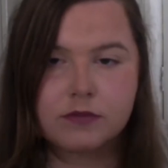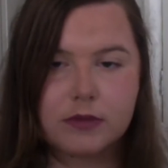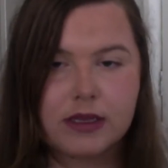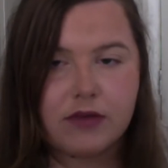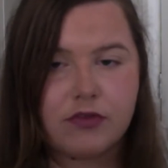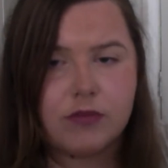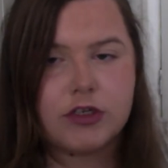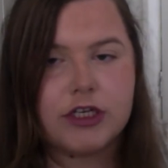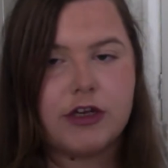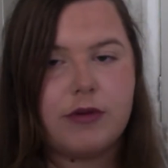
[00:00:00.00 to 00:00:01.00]
give them
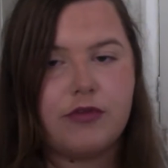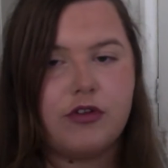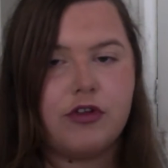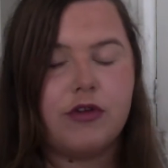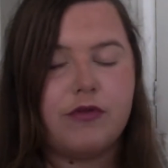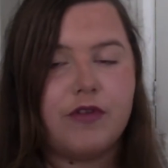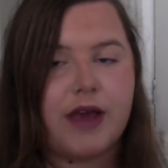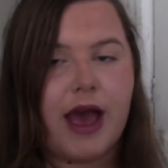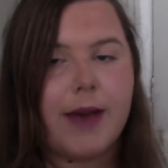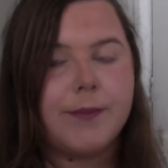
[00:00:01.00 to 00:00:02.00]
to you, if you do
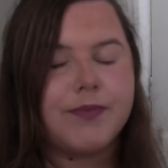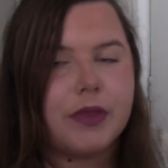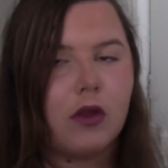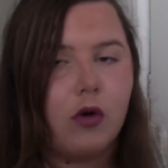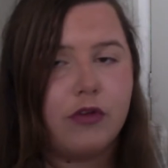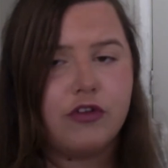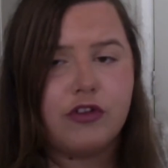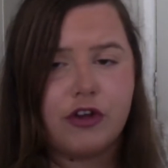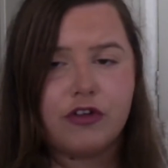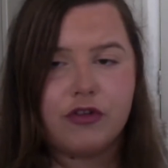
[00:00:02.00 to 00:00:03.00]
forget, or if you
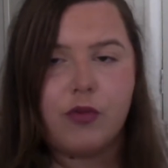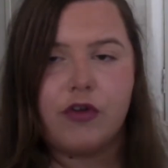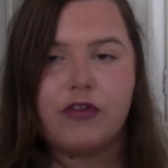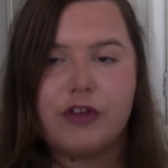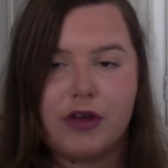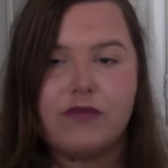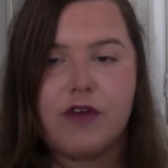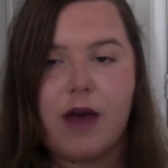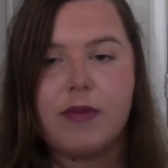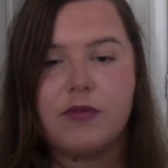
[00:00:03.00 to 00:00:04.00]
do just want to
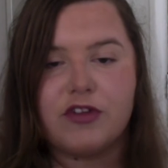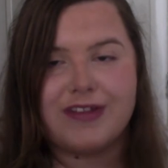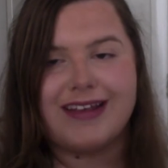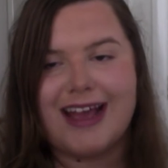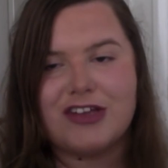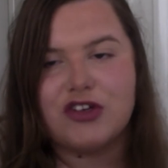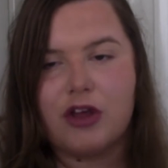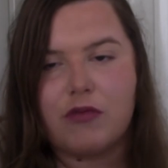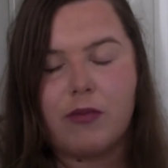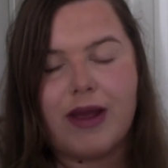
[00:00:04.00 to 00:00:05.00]
confirm them just in case you go
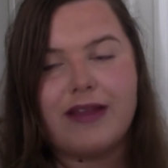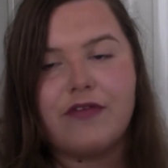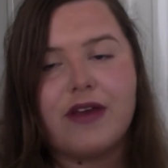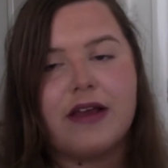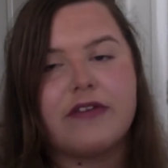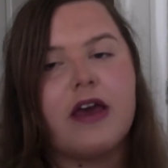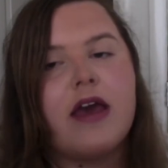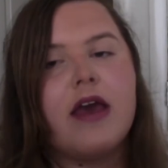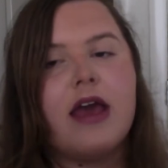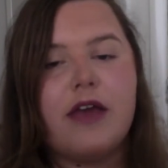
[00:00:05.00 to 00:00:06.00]
the wrong way. And the thing is,
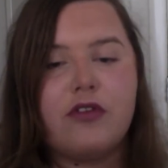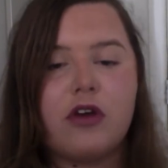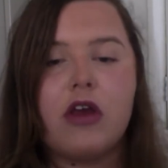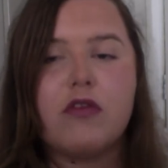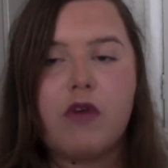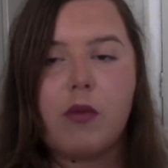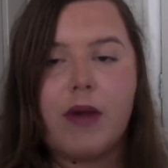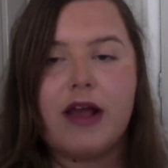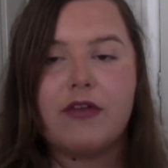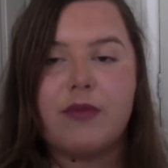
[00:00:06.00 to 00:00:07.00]
if you go the wrong
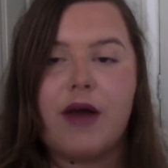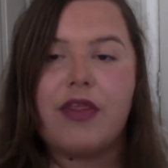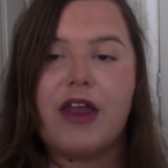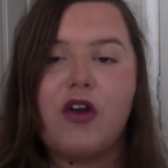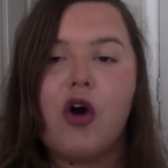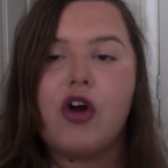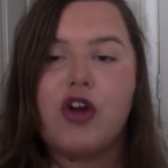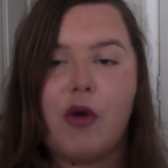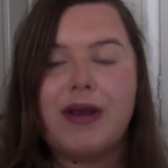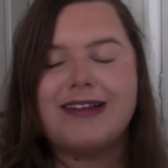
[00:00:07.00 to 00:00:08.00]
way as well, they're not
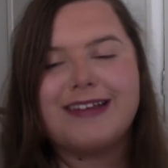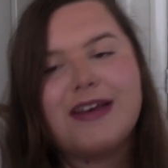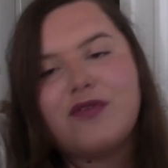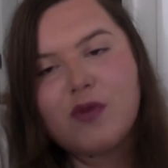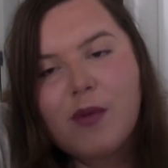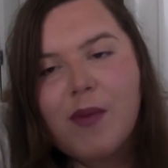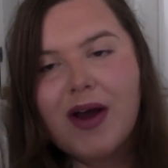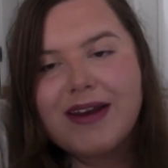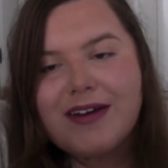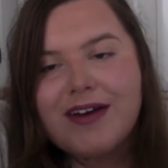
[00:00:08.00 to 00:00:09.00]
going to give you a
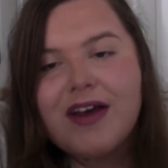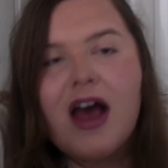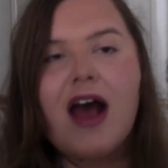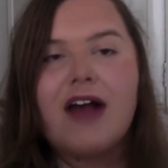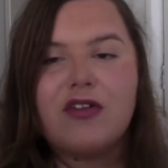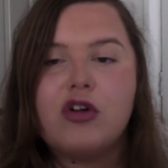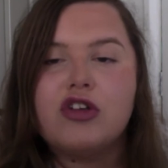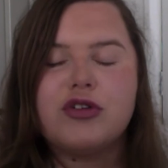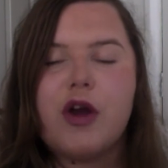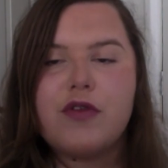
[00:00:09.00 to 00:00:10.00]
minor as
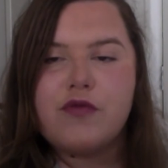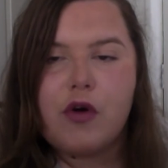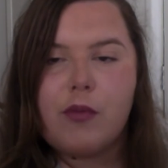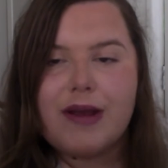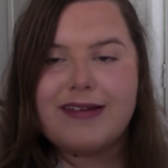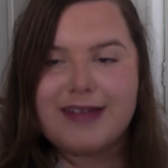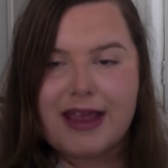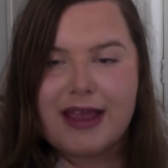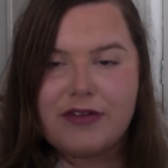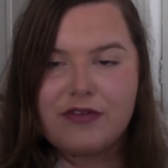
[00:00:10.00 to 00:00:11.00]
as you go the wrong way
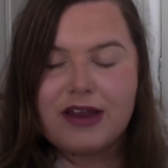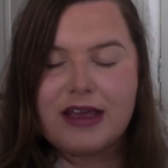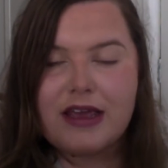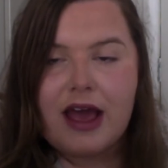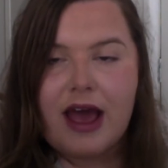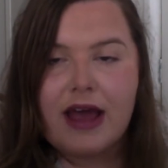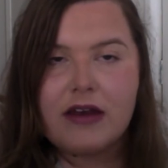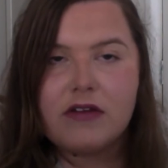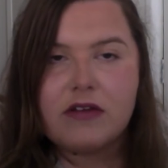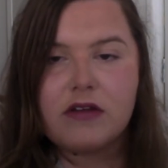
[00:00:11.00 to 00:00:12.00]
safely
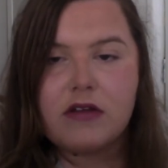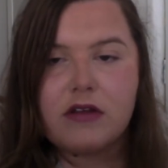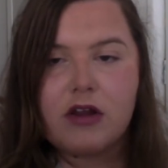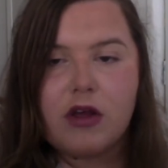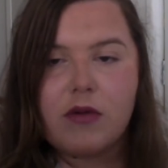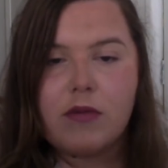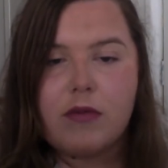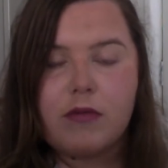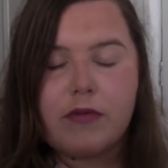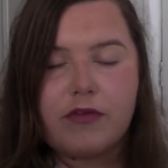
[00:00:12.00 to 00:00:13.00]
and, you know,
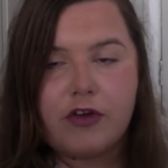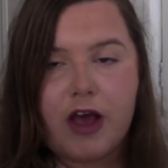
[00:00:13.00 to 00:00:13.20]
with